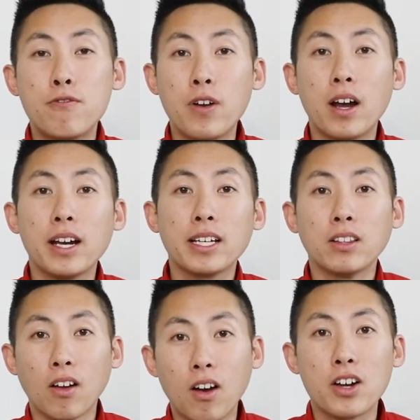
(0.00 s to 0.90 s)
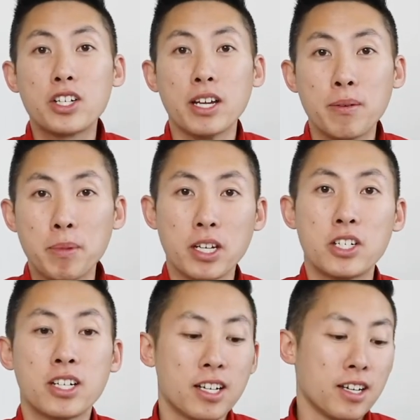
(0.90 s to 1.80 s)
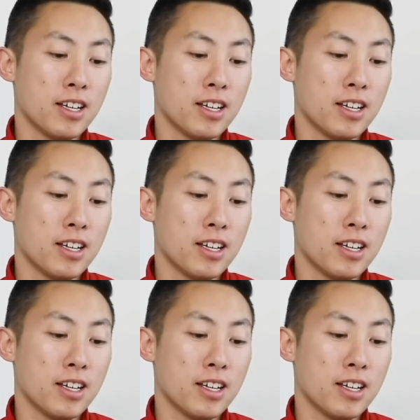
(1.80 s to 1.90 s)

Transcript: very large image.